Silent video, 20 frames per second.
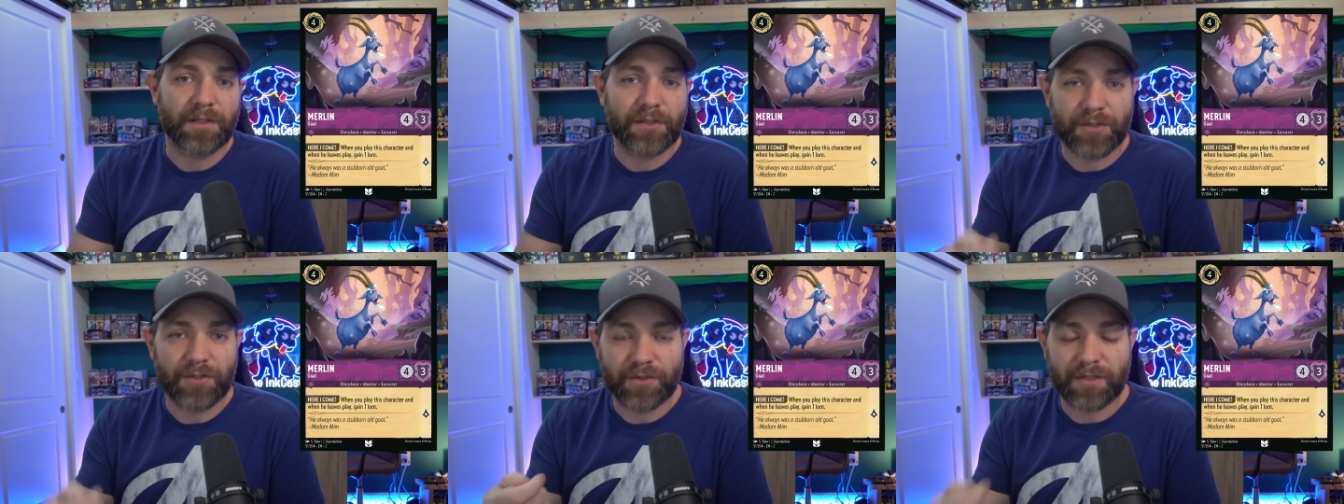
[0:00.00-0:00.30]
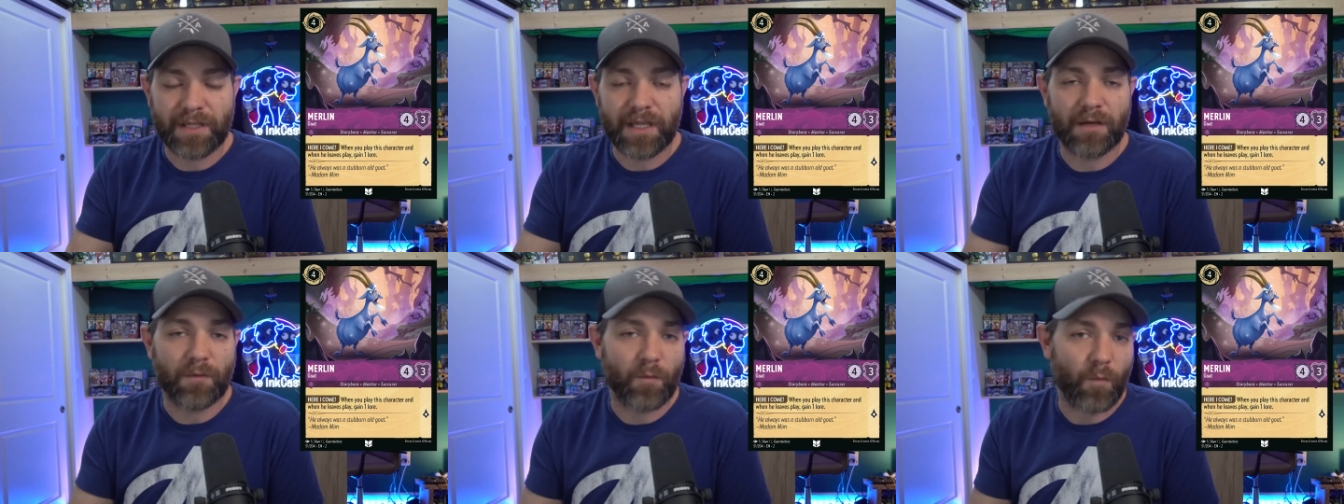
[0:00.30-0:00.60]
you
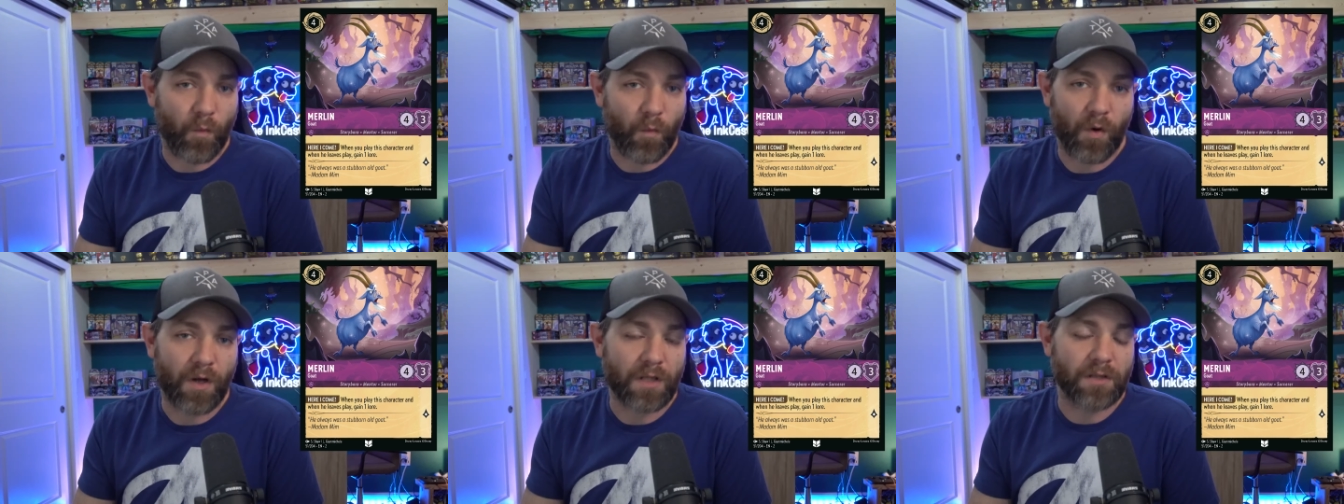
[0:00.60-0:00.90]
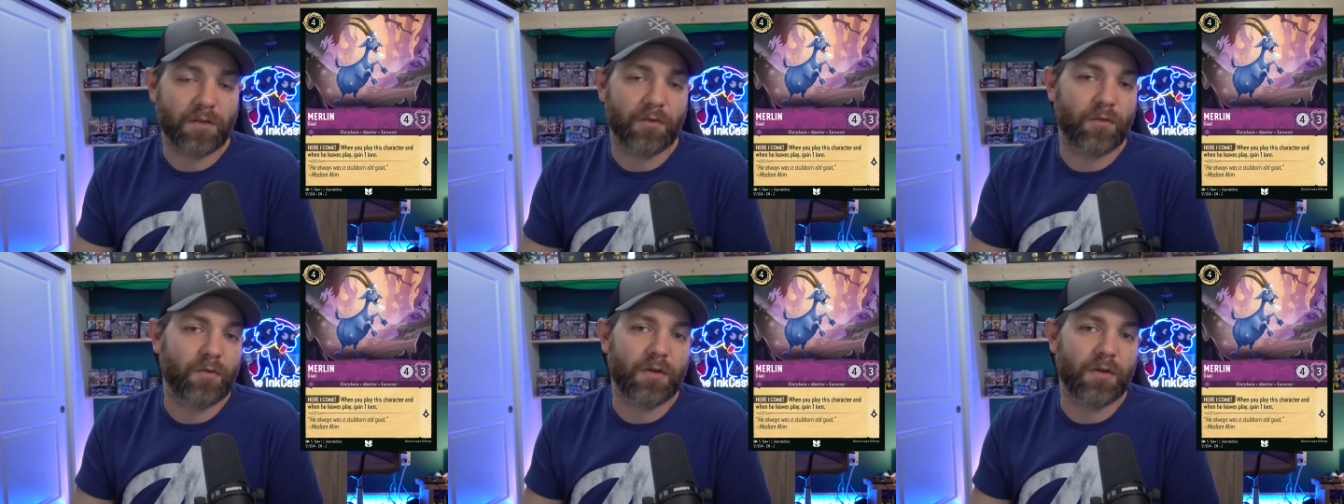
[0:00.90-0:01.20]
get
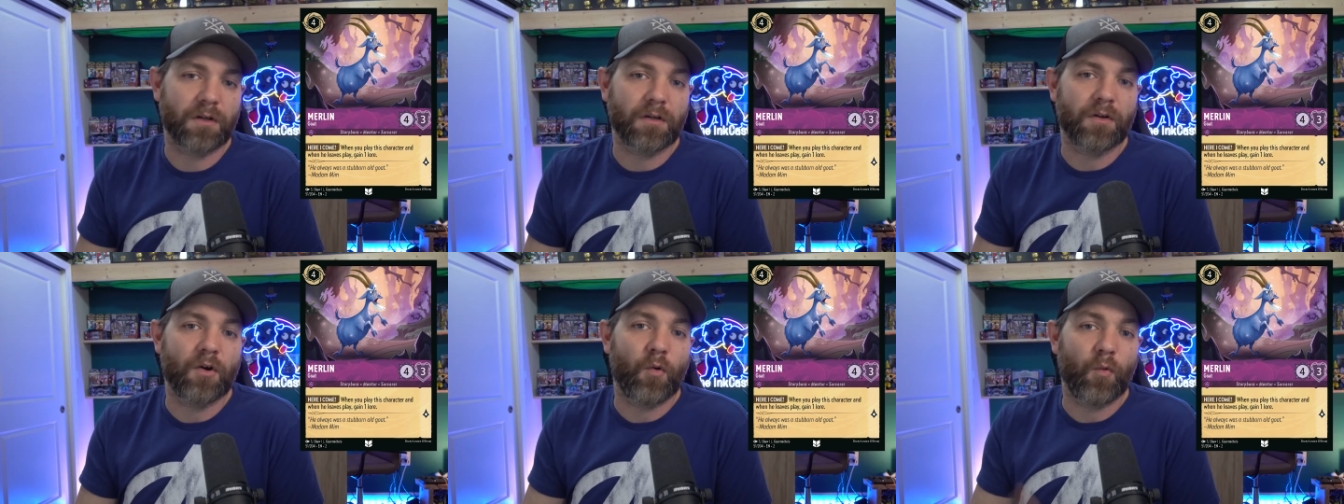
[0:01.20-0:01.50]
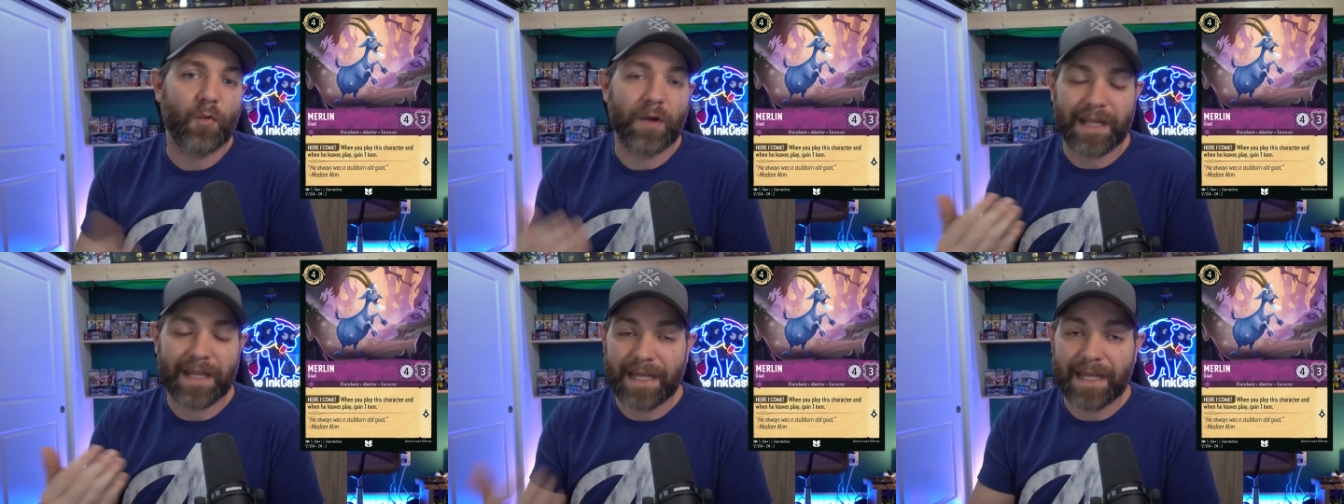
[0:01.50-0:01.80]
1 lore
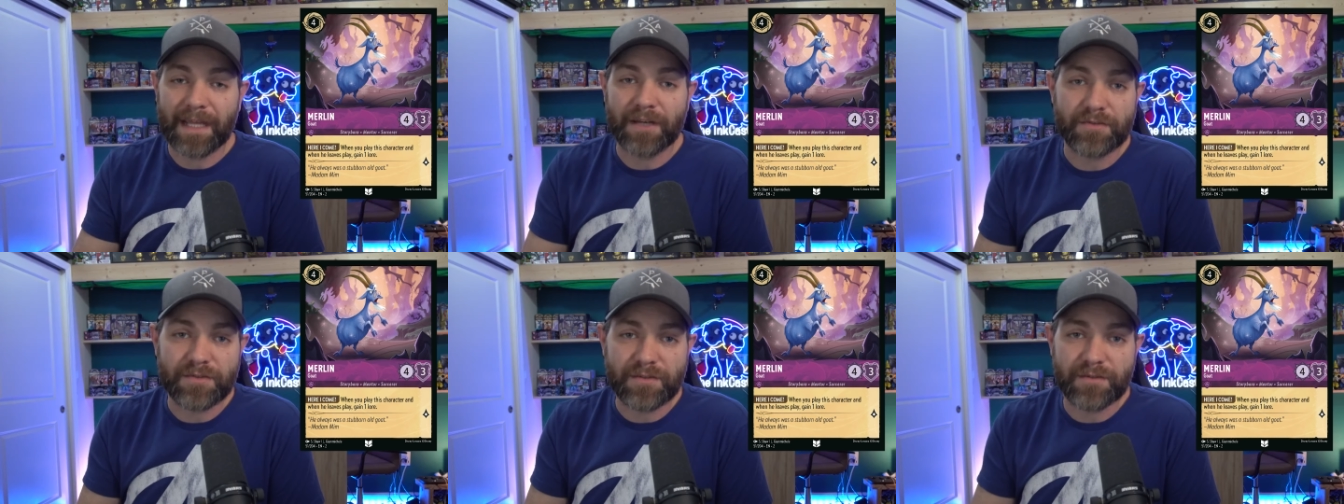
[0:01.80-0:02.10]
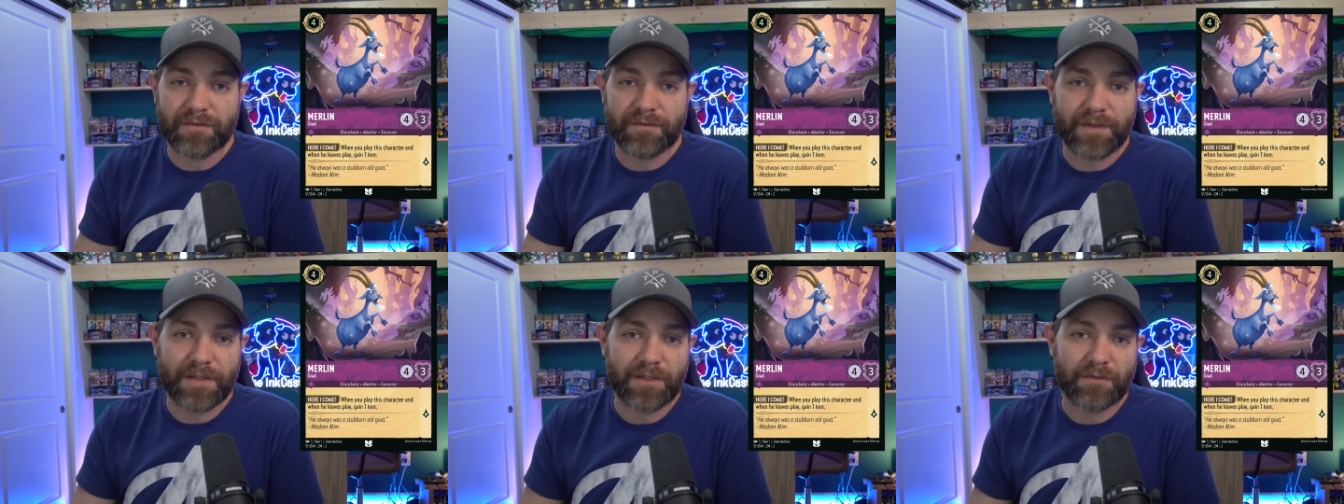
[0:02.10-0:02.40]
when he enters the
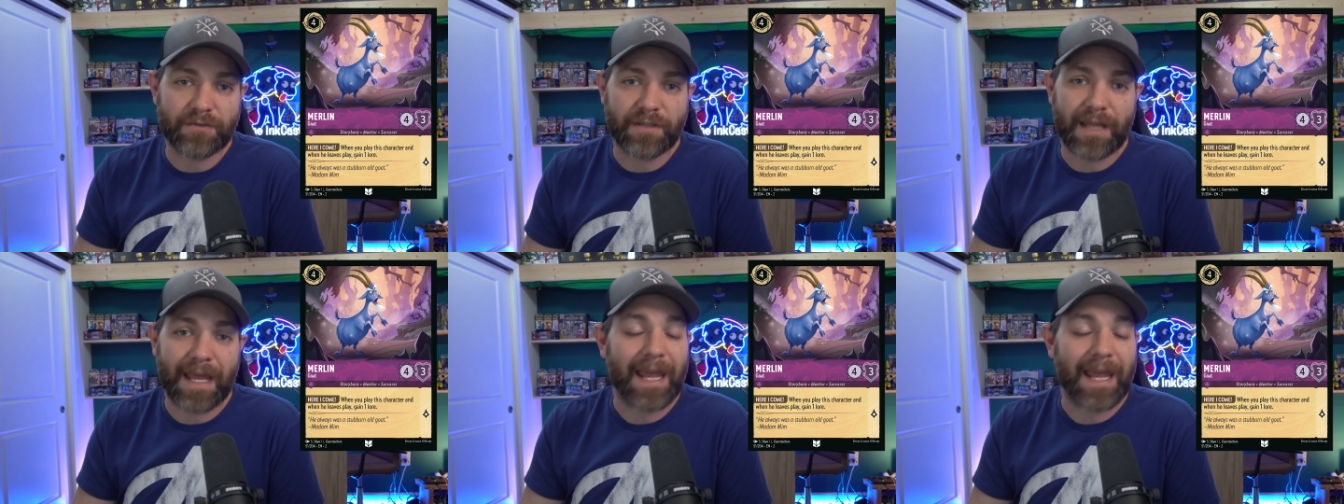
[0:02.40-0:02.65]
field,